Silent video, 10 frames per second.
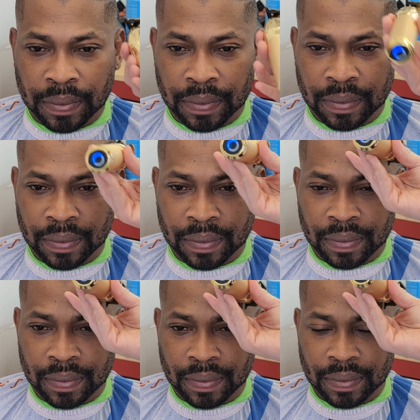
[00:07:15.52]
I think this
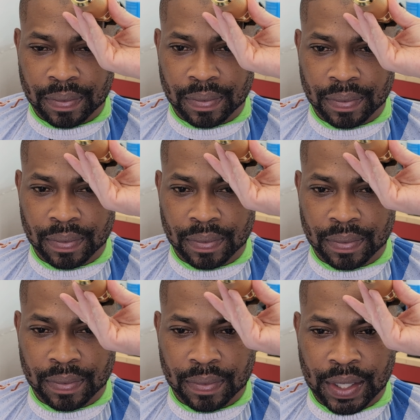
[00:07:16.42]
lineup came up
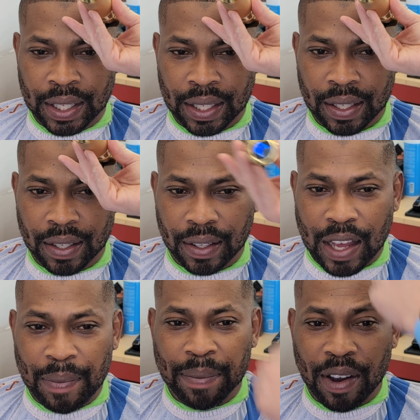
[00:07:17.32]
crispy.
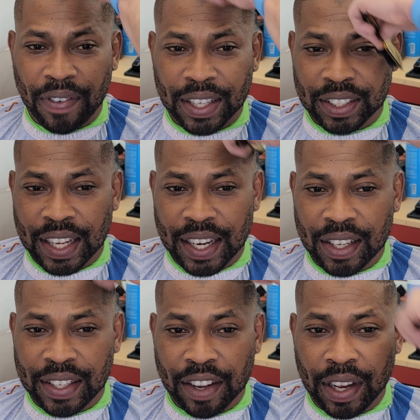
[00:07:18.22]
We're gonna
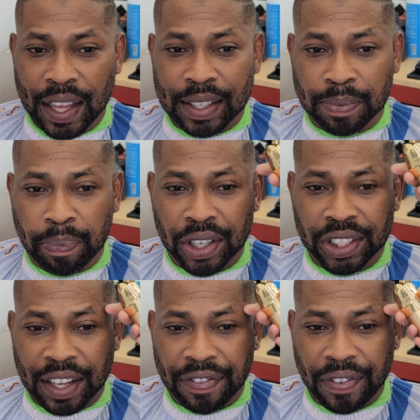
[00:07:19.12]
tap the little middle
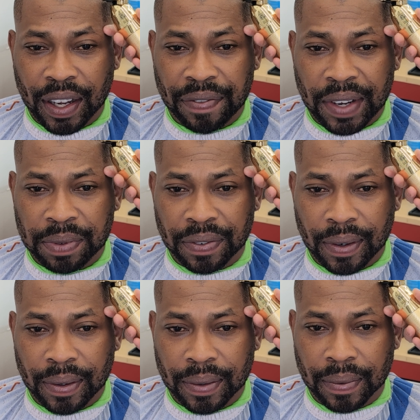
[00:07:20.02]
area real quick, and
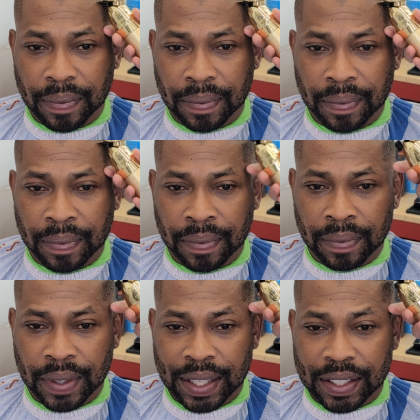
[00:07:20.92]
then
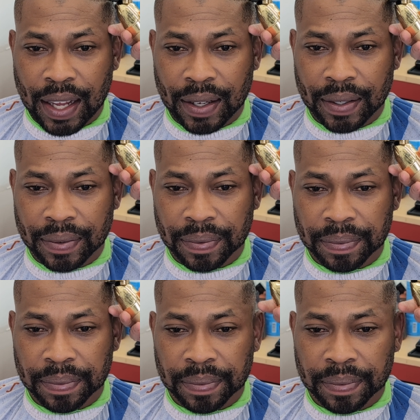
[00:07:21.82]
yeah, it's gonna be done.